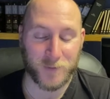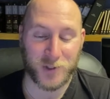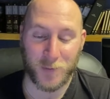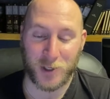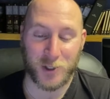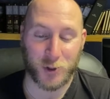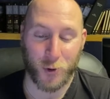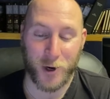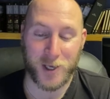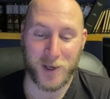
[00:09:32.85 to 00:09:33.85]
something to
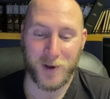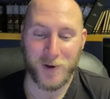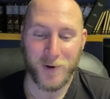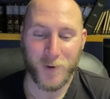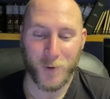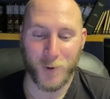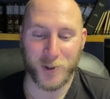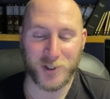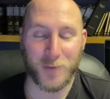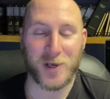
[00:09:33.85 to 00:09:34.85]
drink, or
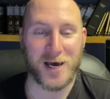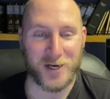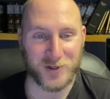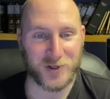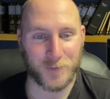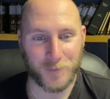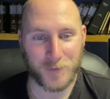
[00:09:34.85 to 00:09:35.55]
something else.